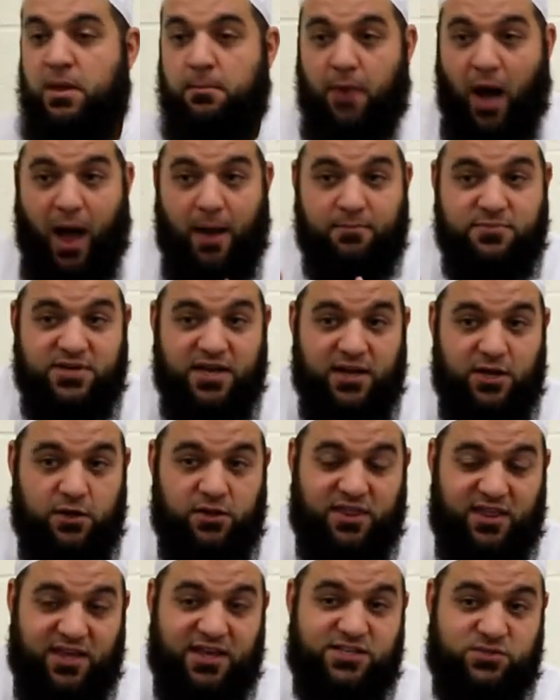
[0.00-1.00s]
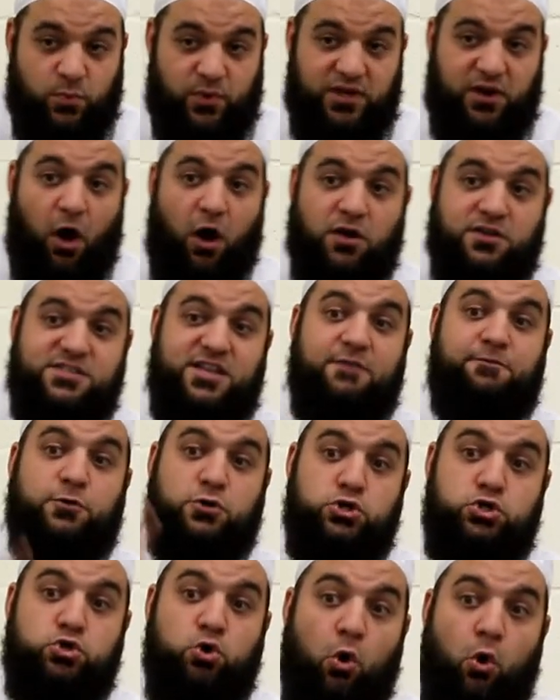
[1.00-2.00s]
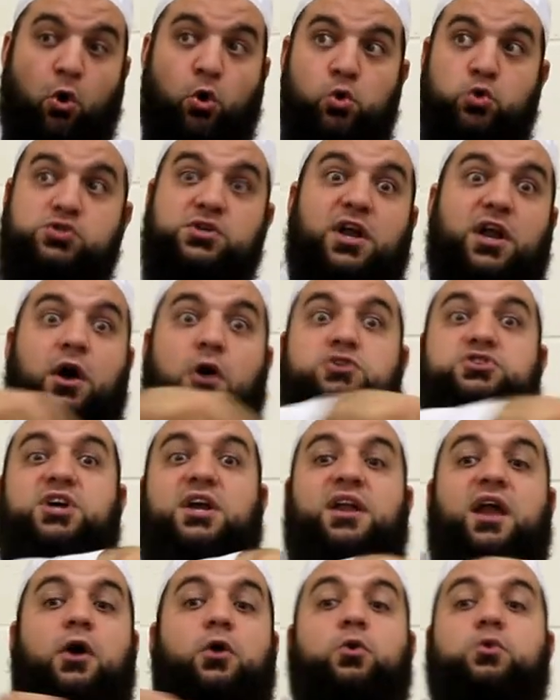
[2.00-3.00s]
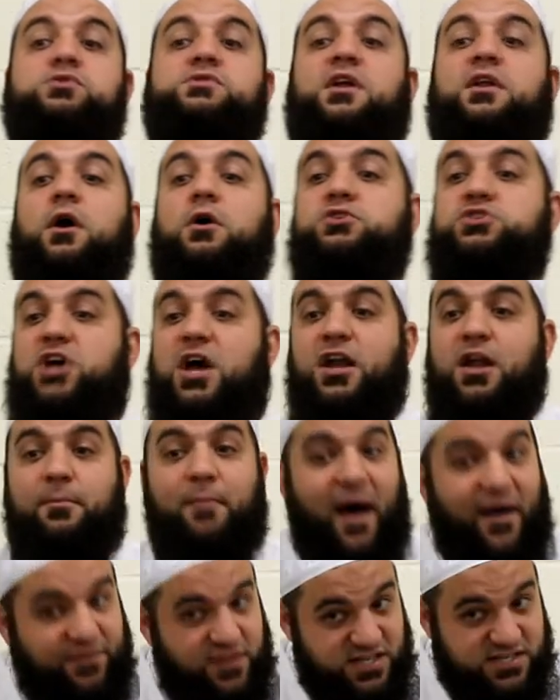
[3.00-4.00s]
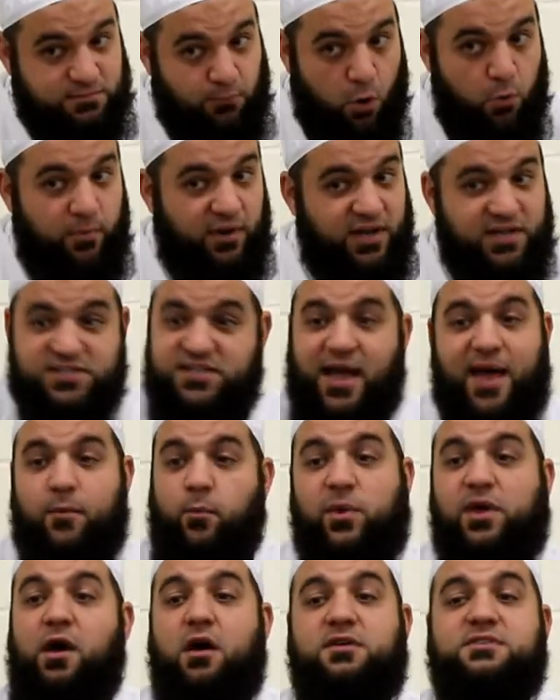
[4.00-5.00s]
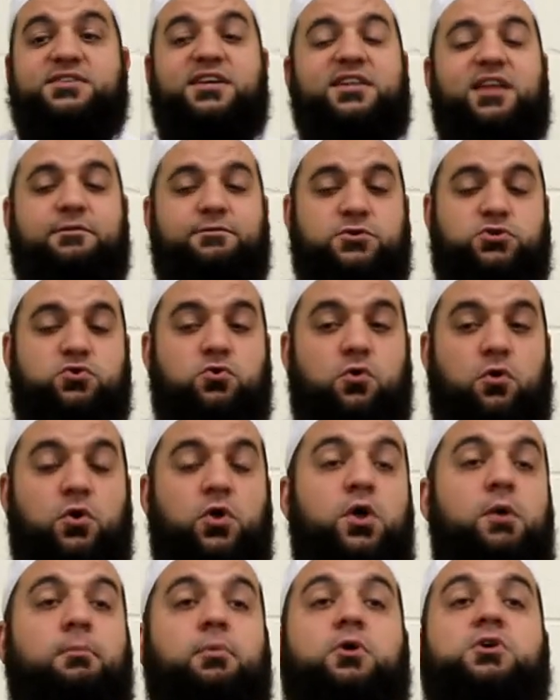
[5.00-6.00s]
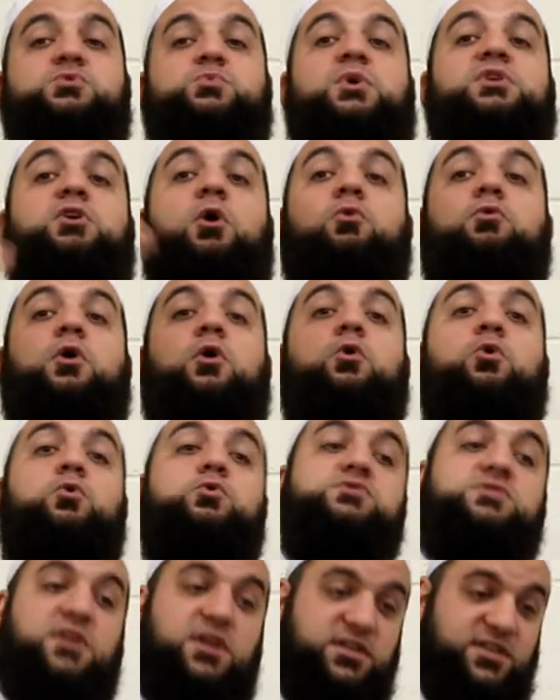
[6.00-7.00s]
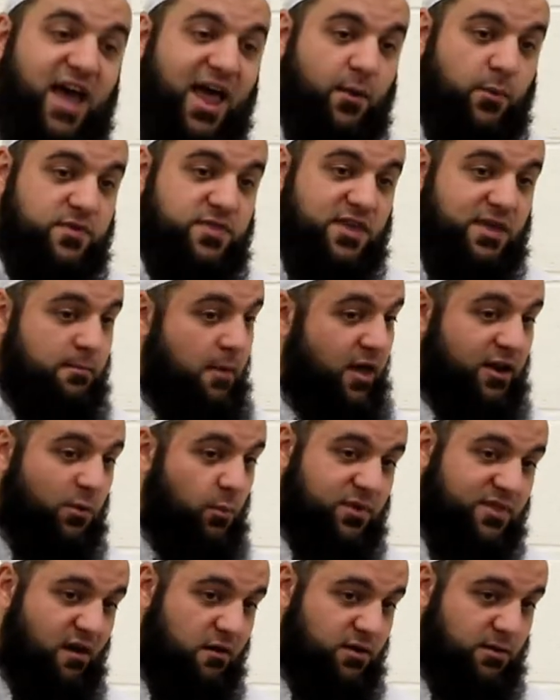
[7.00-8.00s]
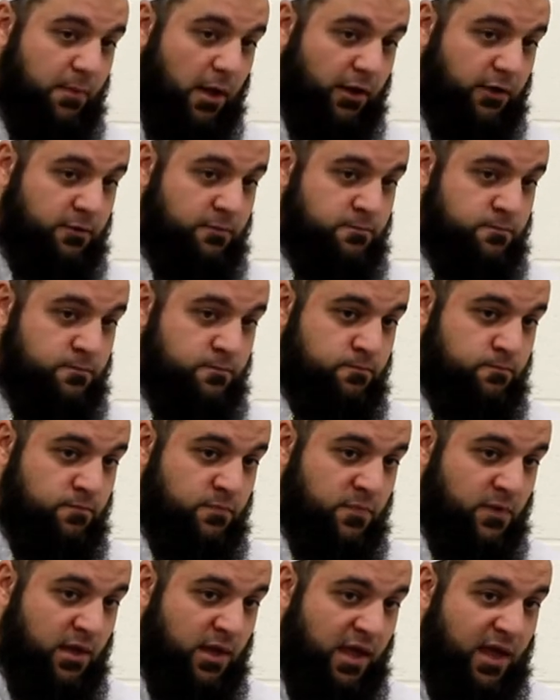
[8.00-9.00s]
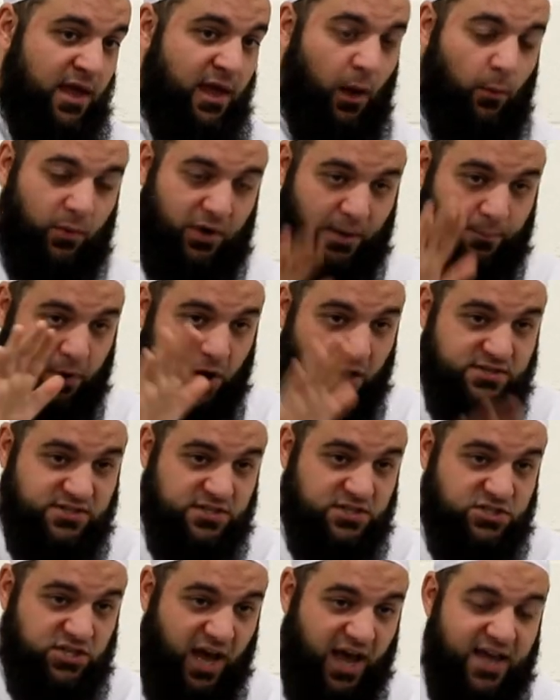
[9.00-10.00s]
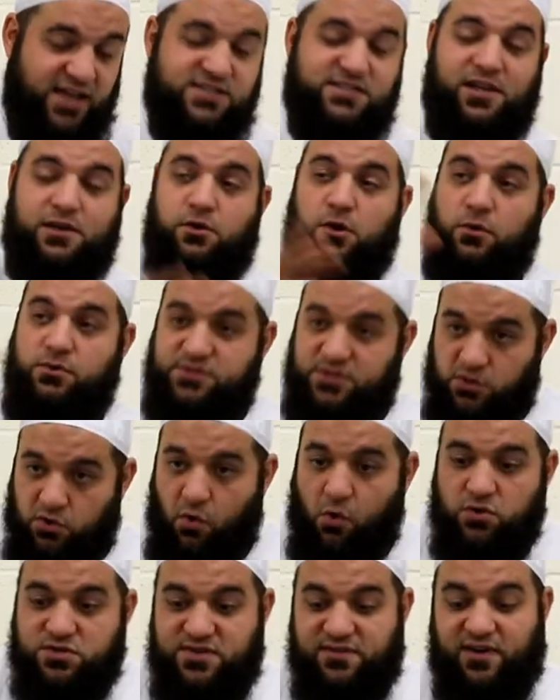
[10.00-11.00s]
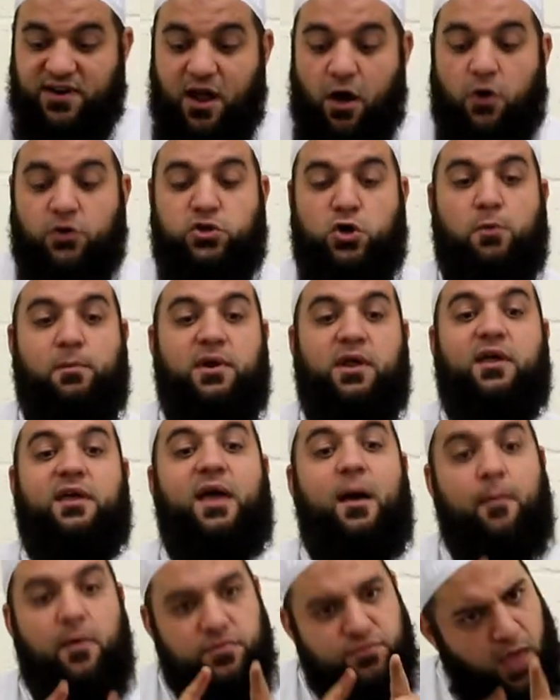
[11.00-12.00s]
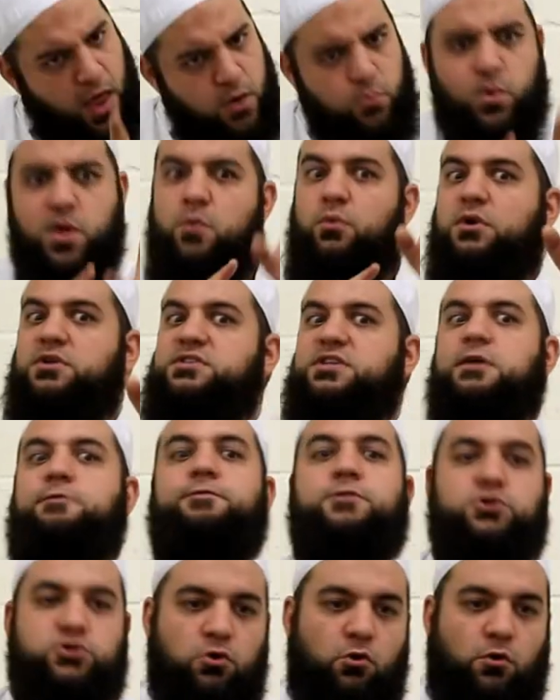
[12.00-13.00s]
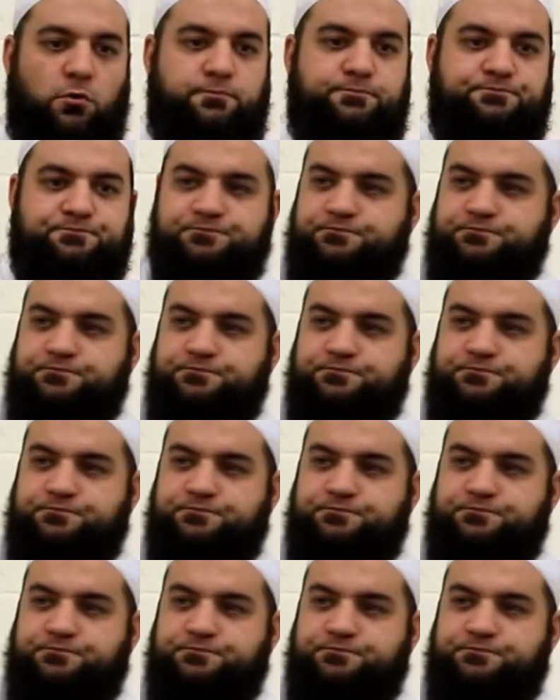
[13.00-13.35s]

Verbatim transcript: But I'm, the thing is, we can't say for sure who's going to go Jannah and who's going to go Jahannam. At this moment in time, we can't say that for sure because we don't know who's going to die with Iman and without Iman. And when a person dies and goes in the court of Allah on Yawm al Qiyamah, then we will see for sure.